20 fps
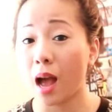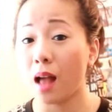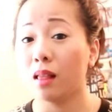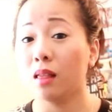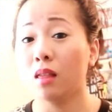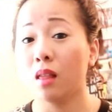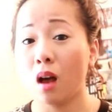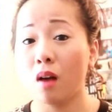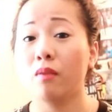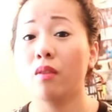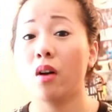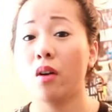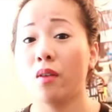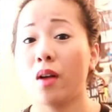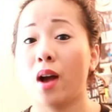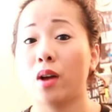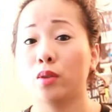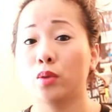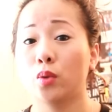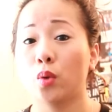I love
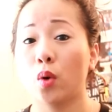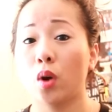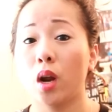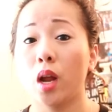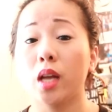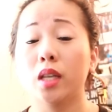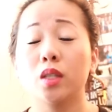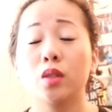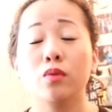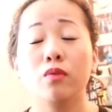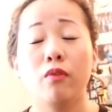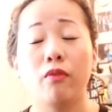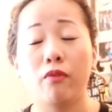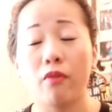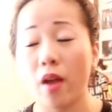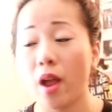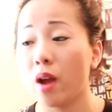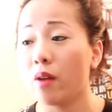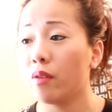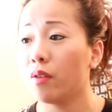Out The Door. It's
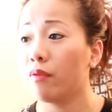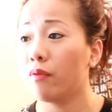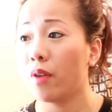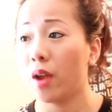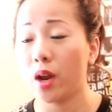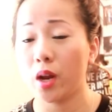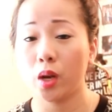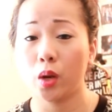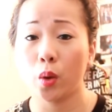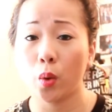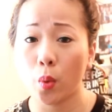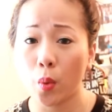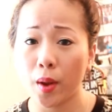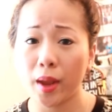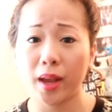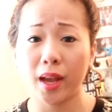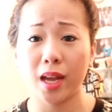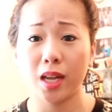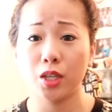very, very quick.